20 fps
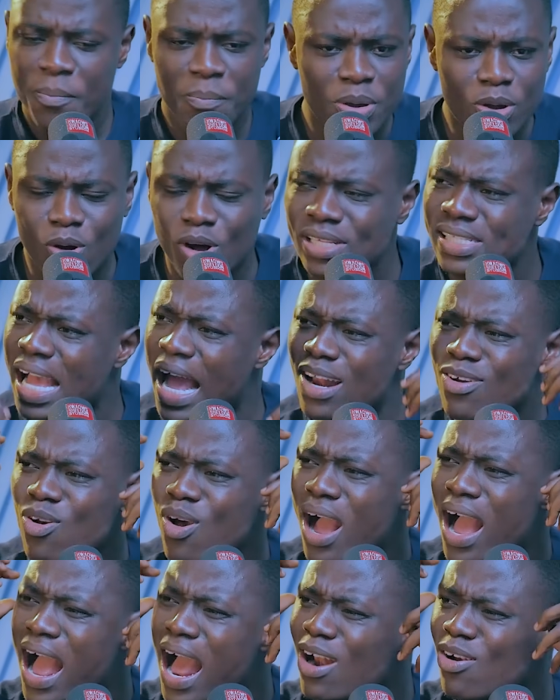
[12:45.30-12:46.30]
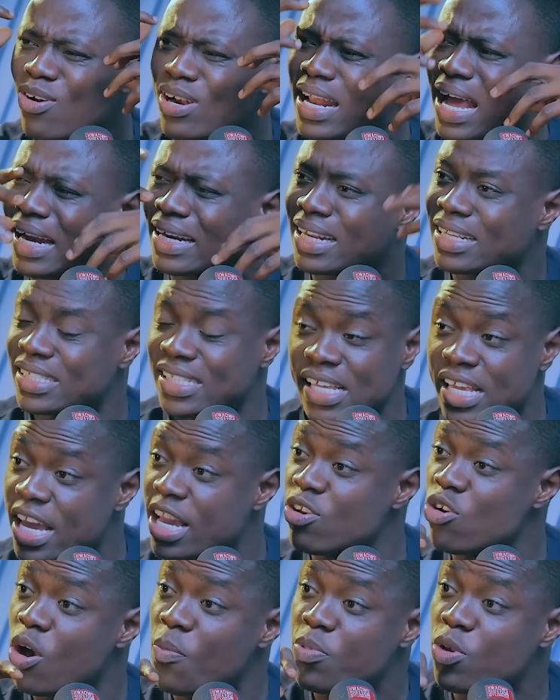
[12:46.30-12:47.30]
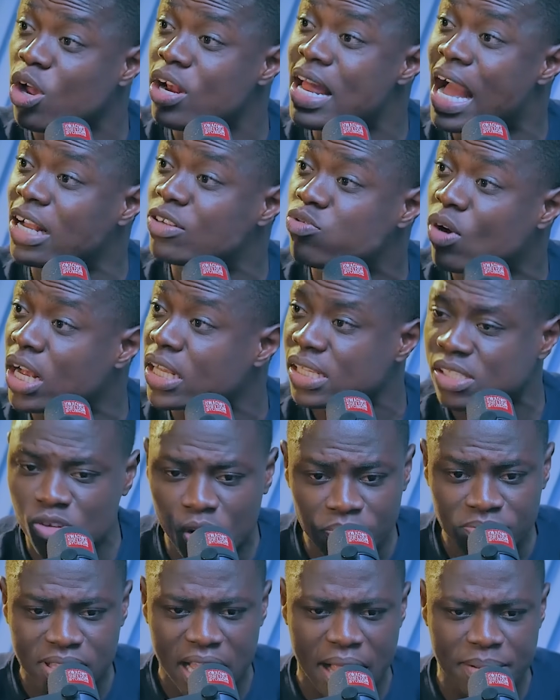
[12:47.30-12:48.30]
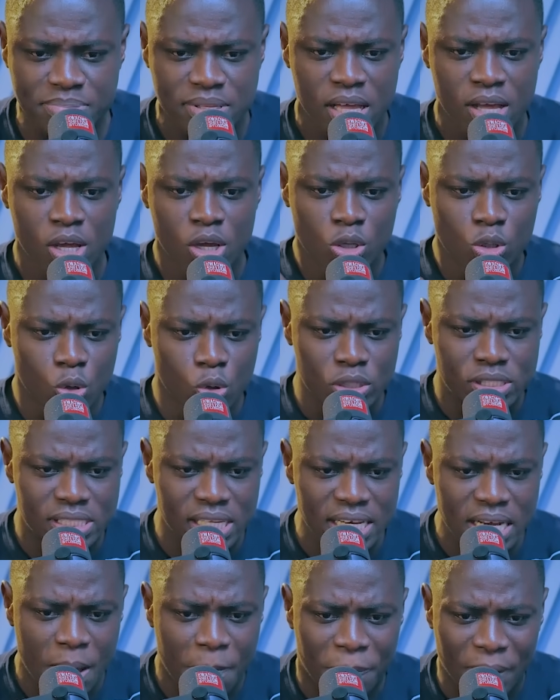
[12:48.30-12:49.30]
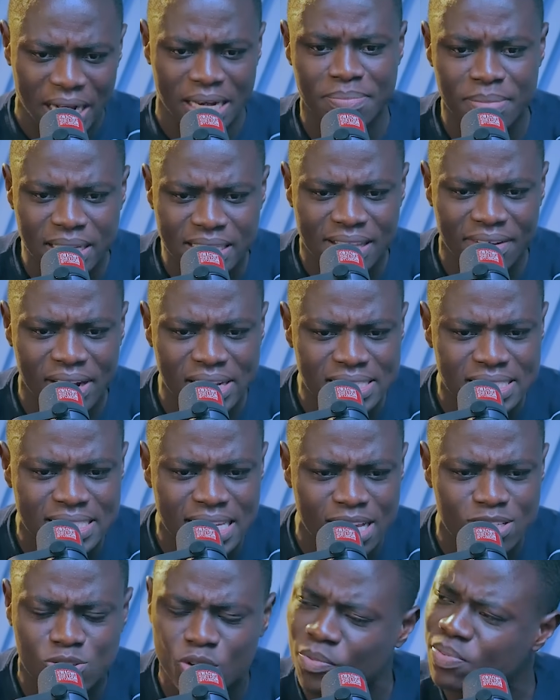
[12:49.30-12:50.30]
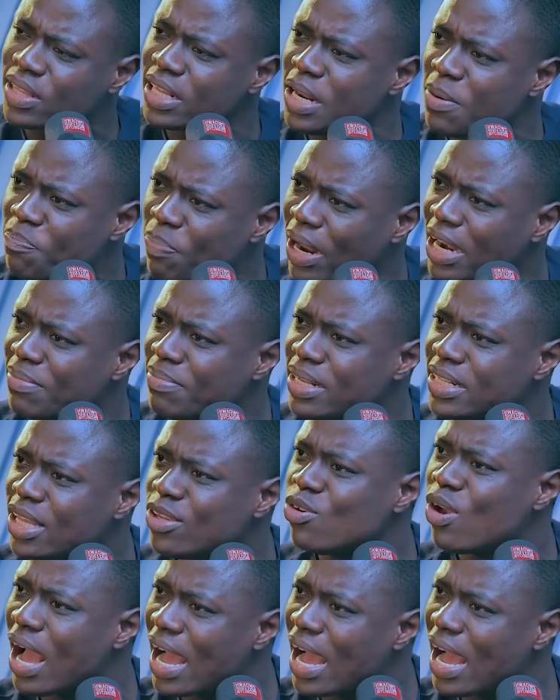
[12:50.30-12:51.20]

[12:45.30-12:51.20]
Because I don't see, you know, sometimes you see the parliamentarian say something in parliament, then